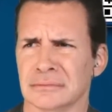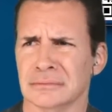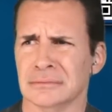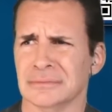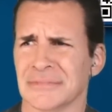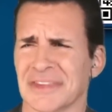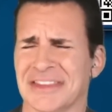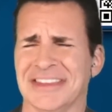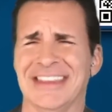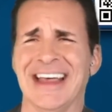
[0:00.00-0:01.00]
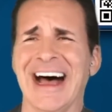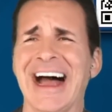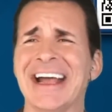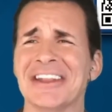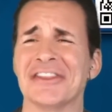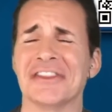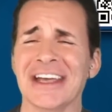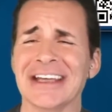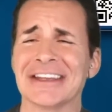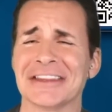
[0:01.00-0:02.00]
sustain. I
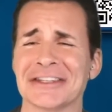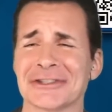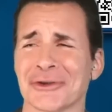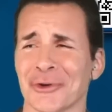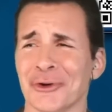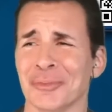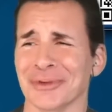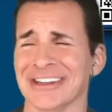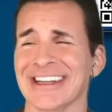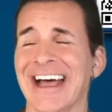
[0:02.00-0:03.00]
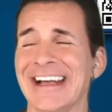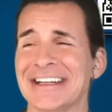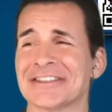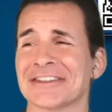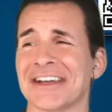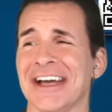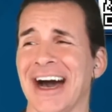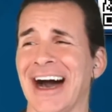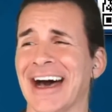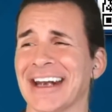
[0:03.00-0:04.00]
think this group likes
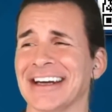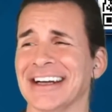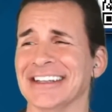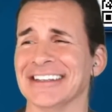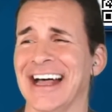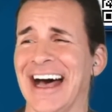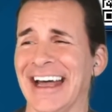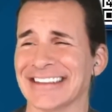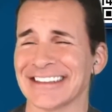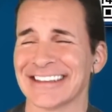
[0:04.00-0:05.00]
God a lot.